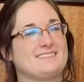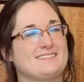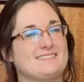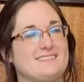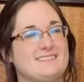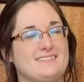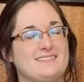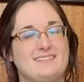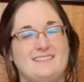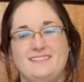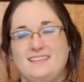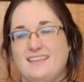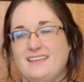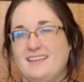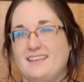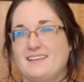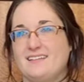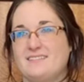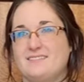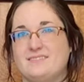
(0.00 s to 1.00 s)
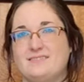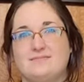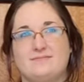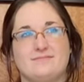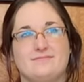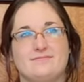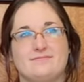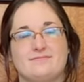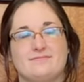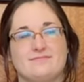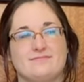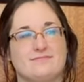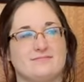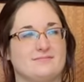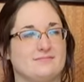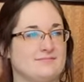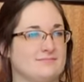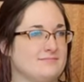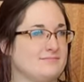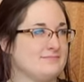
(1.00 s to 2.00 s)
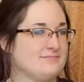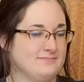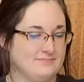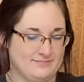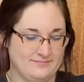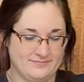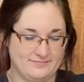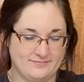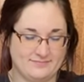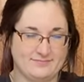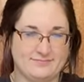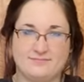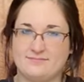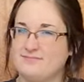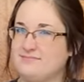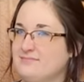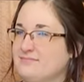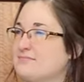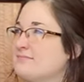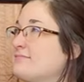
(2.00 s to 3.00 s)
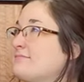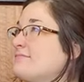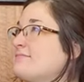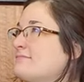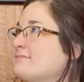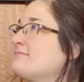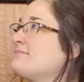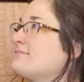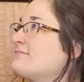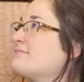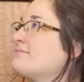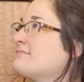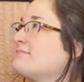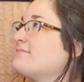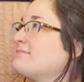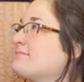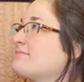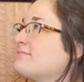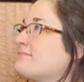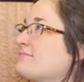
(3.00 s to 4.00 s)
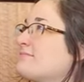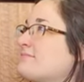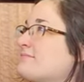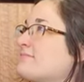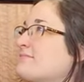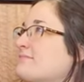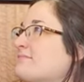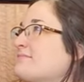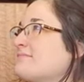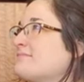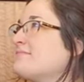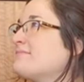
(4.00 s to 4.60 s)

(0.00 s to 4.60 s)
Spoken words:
[no speech]